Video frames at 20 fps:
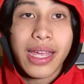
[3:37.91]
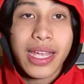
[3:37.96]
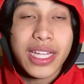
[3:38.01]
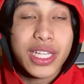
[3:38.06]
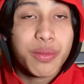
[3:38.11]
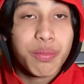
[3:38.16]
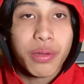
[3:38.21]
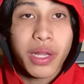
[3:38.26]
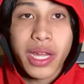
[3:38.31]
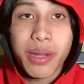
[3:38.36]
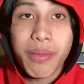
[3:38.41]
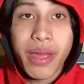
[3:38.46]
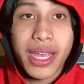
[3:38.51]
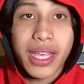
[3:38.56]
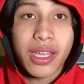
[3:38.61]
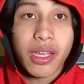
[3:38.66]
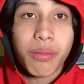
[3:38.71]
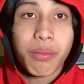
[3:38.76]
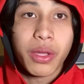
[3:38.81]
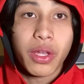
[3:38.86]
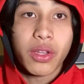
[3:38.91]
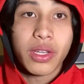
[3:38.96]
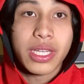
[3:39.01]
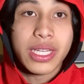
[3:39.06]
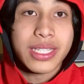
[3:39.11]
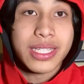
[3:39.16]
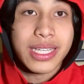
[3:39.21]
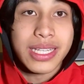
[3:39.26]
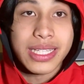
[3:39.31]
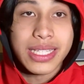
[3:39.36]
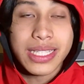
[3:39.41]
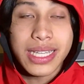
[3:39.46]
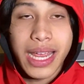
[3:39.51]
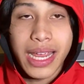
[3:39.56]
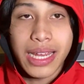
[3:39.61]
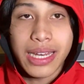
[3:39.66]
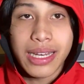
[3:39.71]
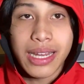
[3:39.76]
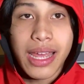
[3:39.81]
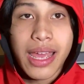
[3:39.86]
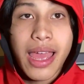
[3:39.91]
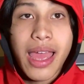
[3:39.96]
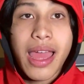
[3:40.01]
His playmaking ability is insane.